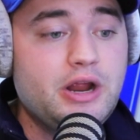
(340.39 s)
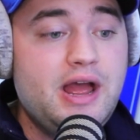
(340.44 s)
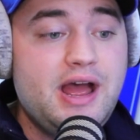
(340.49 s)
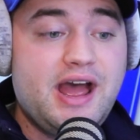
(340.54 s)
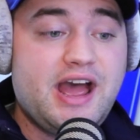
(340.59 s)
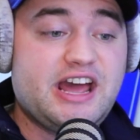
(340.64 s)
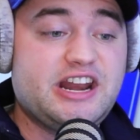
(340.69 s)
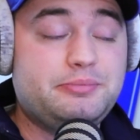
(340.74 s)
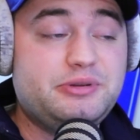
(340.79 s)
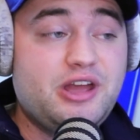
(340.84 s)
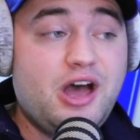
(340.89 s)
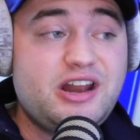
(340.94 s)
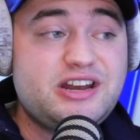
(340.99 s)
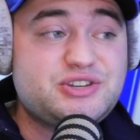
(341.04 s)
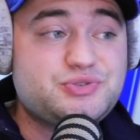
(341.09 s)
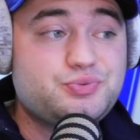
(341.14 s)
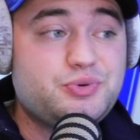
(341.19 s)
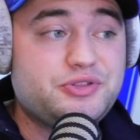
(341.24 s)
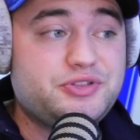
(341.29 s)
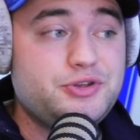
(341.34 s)
And to be honest
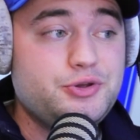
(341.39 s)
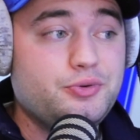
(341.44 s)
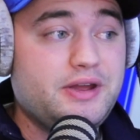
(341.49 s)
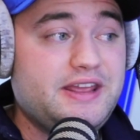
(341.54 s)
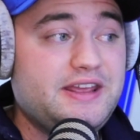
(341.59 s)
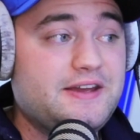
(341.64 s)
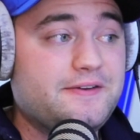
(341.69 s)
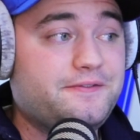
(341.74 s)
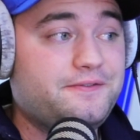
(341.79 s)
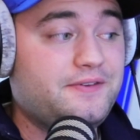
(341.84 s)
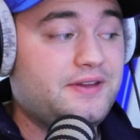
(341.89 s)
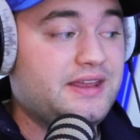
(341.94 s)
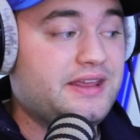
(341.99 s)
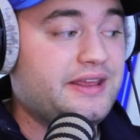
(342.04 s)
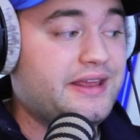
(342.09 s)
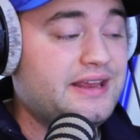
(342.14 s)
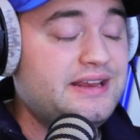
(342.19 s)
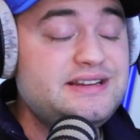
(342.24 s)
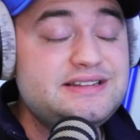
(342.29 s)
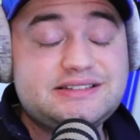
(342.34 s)
with you, if
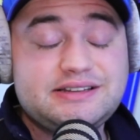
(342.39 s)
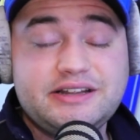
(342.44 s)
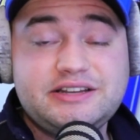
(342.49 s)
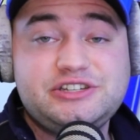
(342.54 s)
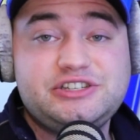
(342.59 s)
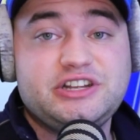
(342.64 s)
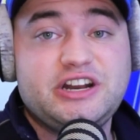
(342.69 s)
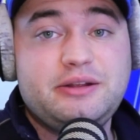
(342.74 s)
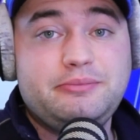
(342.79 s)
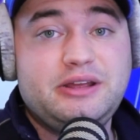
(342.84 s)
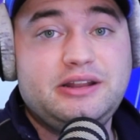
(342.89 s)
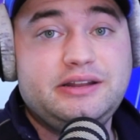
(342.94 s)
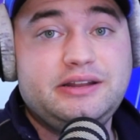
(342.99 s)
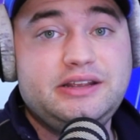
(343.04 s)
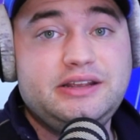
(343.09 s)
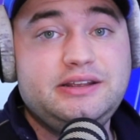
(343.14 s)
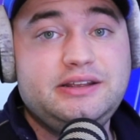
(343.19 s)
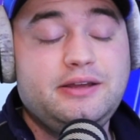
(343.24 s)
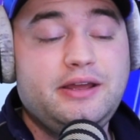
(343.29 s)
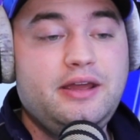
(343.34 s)
he's
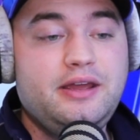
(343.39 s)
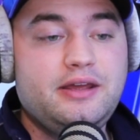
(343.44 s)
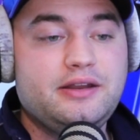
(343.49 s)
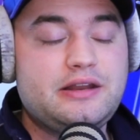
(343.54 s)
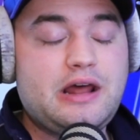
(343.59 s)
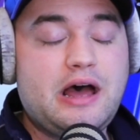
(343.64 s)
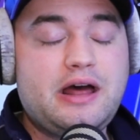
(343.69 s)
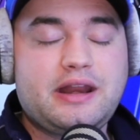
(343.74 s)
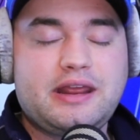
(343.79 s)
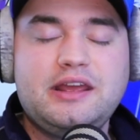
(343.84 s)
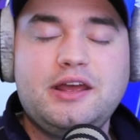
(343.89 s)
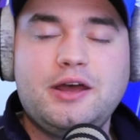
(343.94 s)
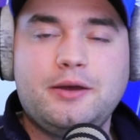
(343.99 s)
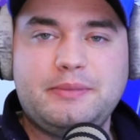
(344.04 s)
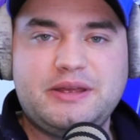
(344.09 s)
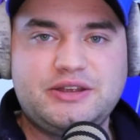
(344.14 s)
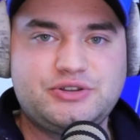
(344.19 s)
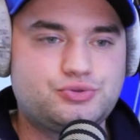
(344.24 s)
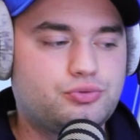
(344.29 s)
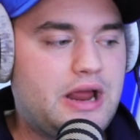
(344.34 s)
legitimately, not him,
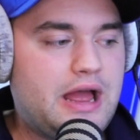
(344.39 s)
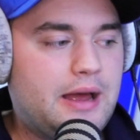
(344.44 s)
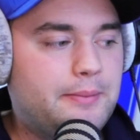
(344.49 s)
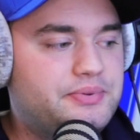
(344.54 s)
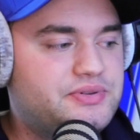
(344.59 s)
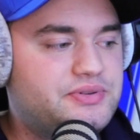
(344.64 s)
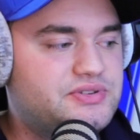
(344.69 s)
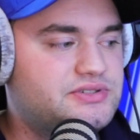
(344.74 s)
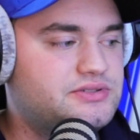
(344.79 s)
his reps,